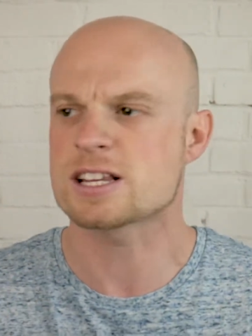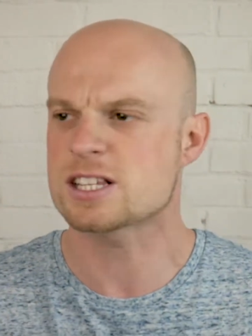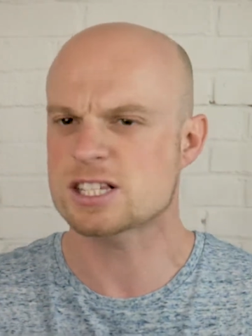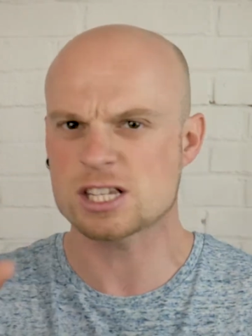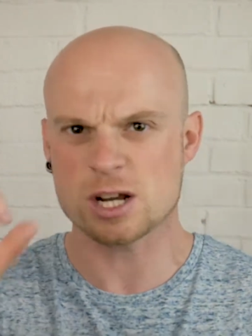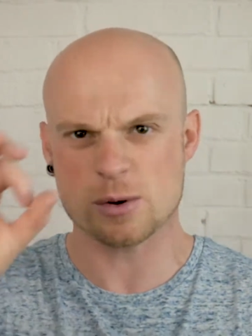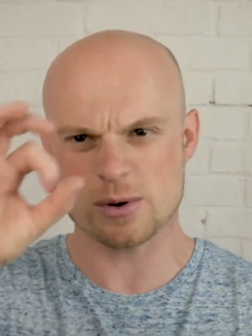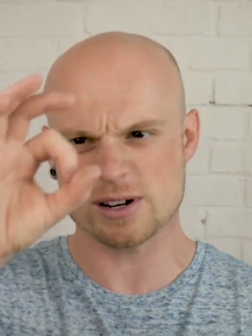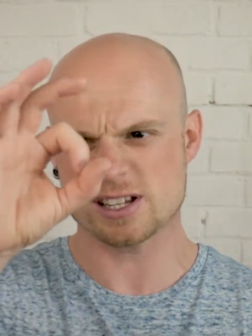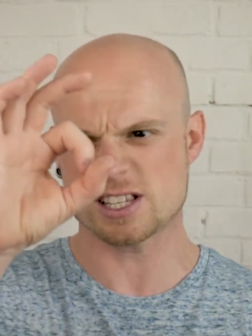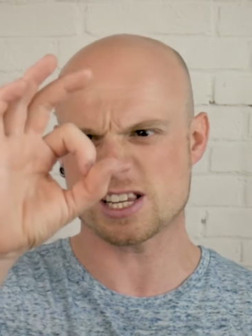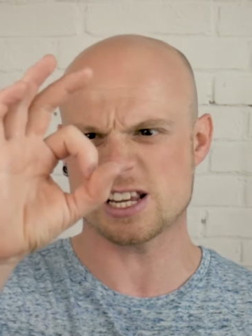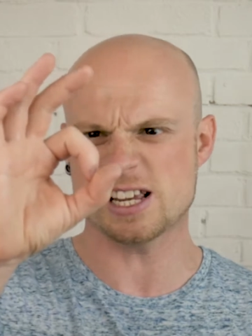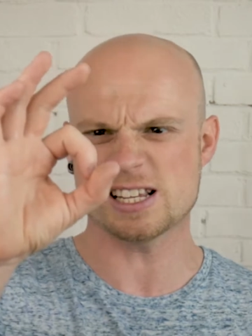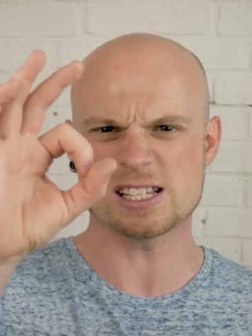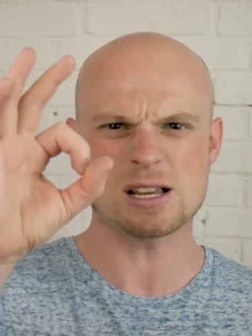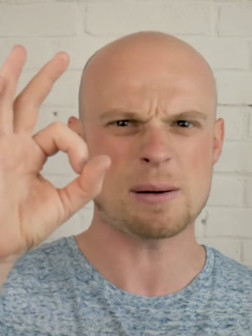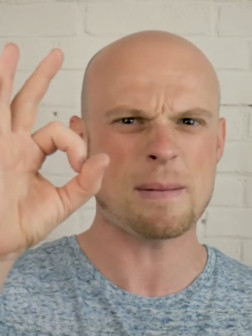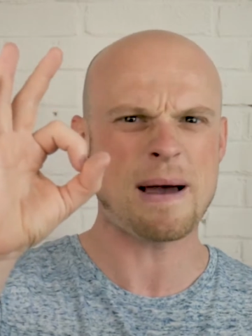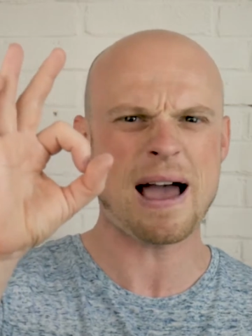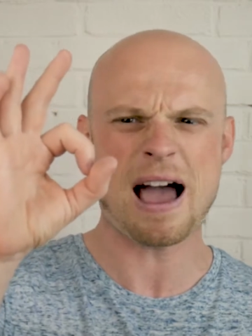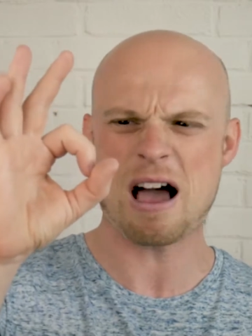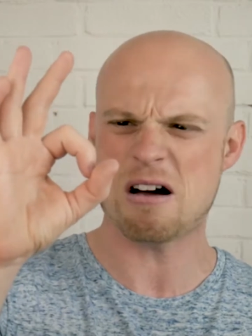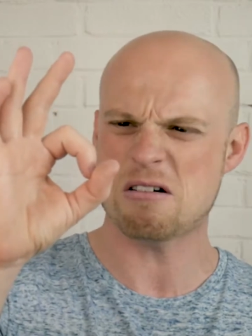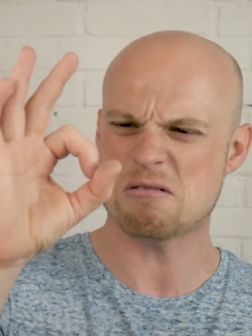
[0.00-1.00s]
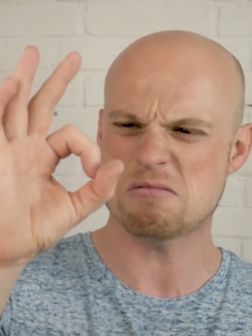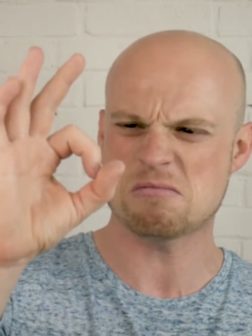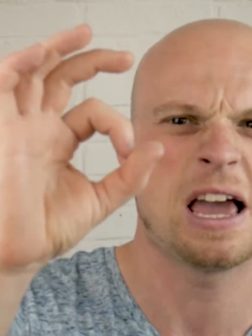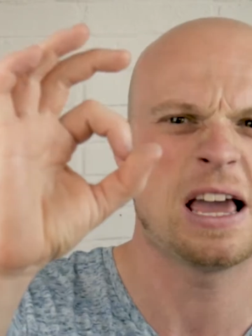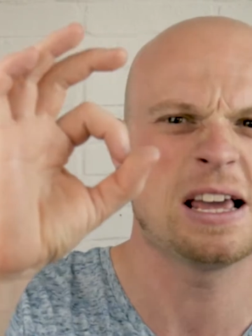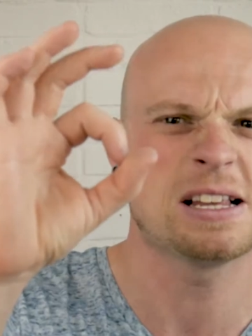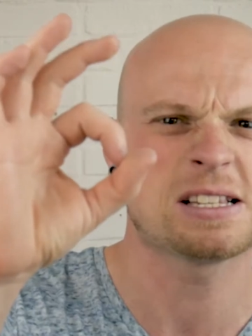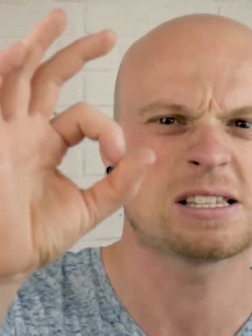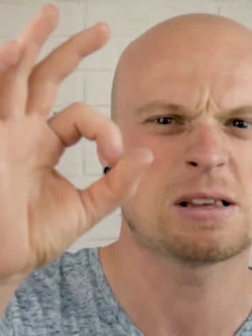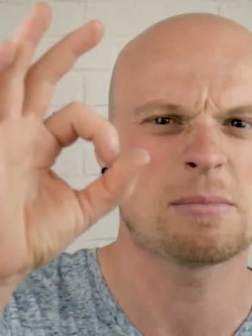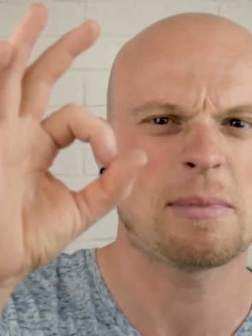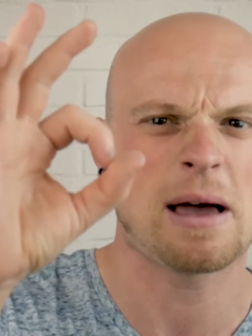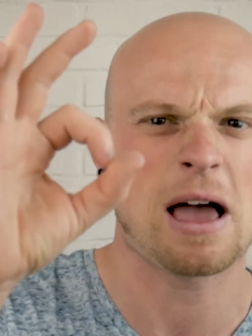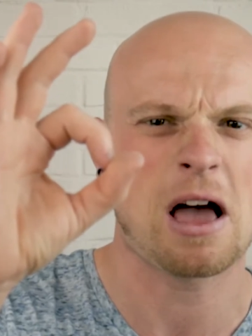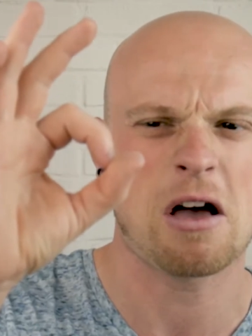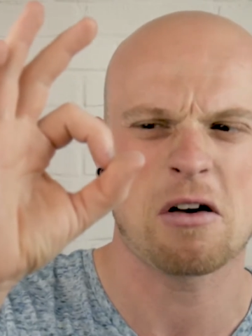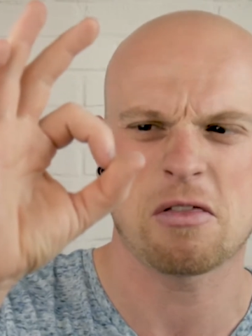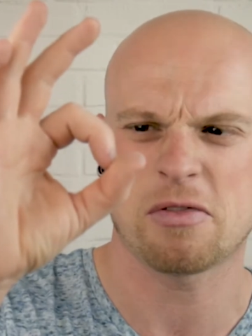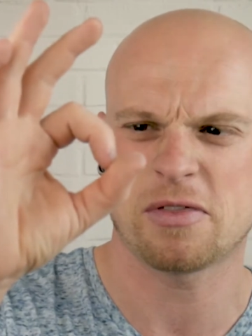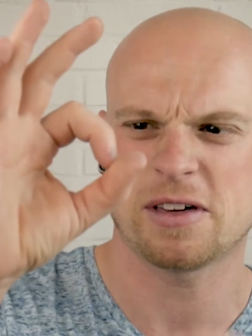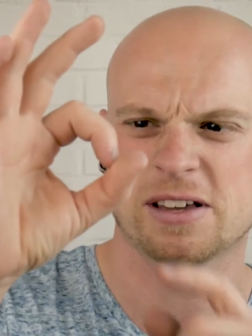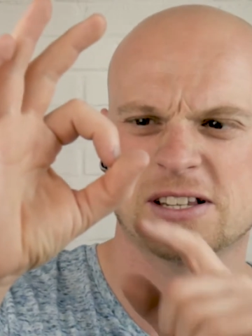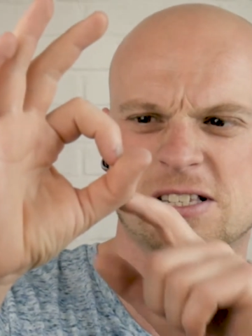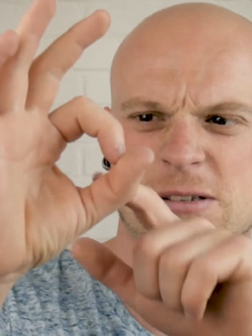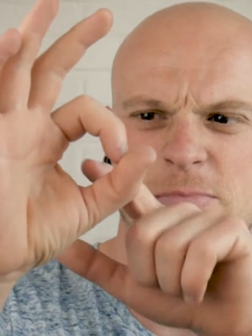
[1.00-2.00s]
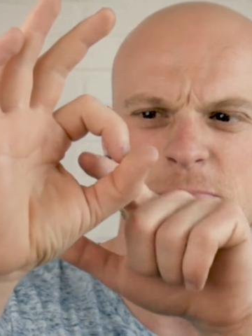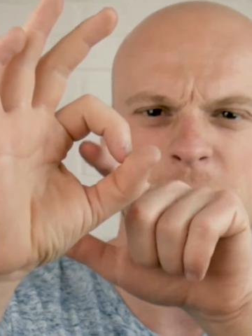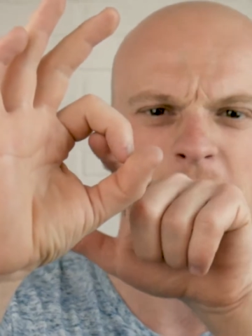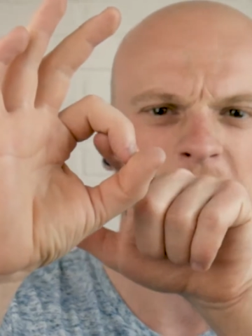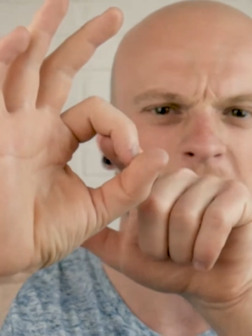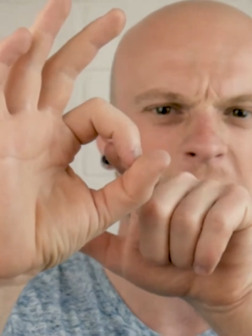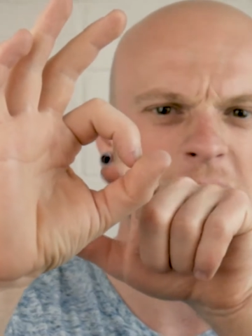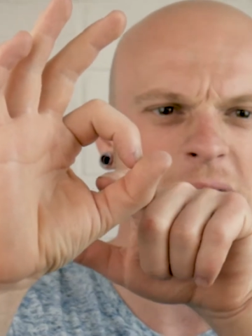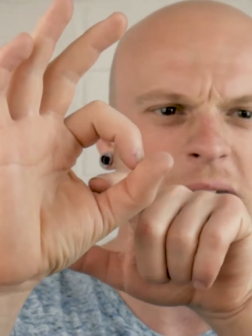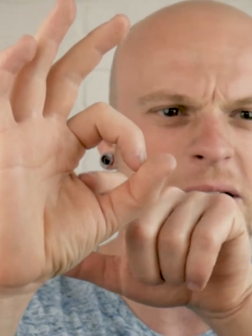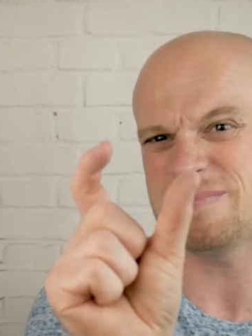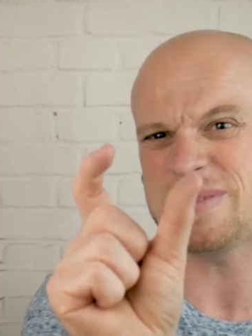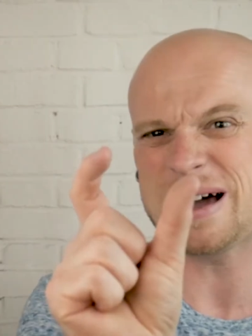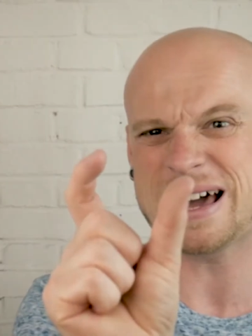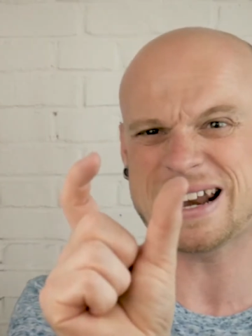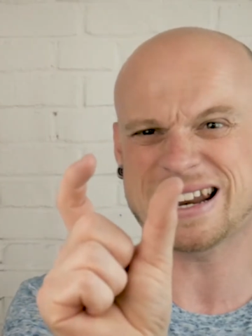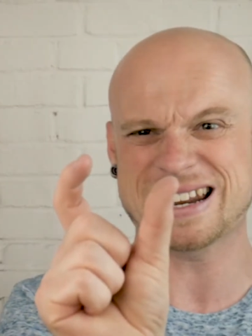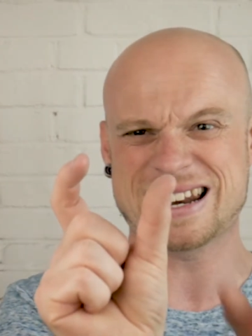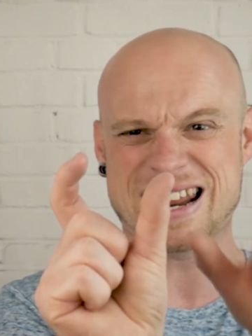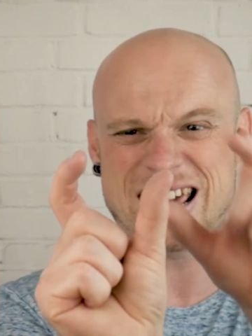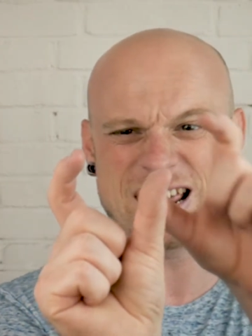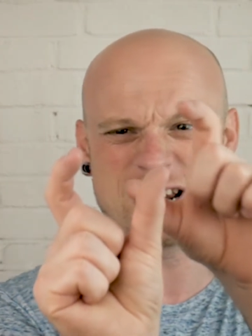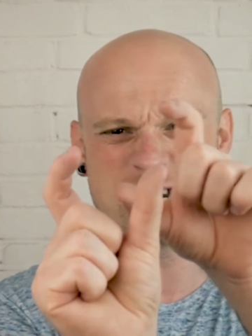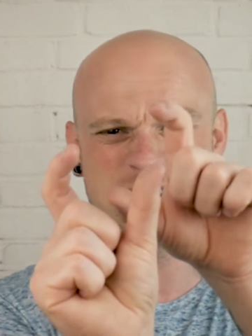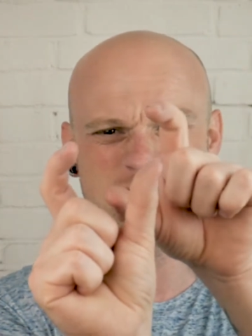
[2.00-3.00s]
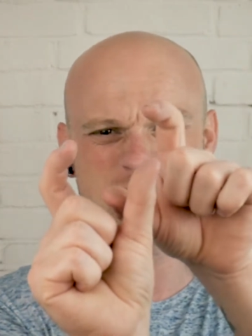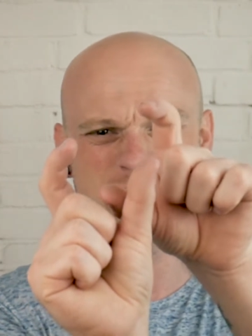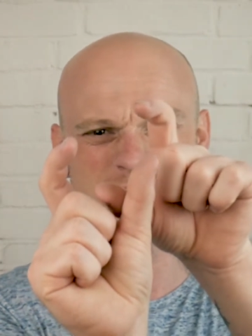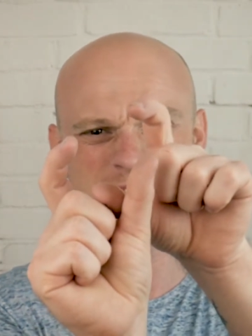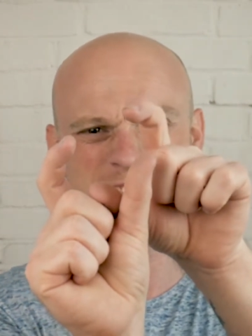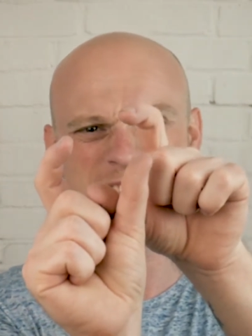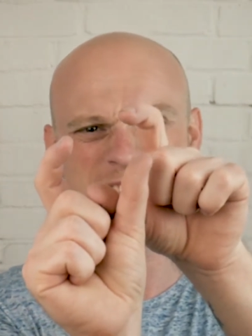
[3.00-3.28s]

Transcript: so it's about this big, about an inch,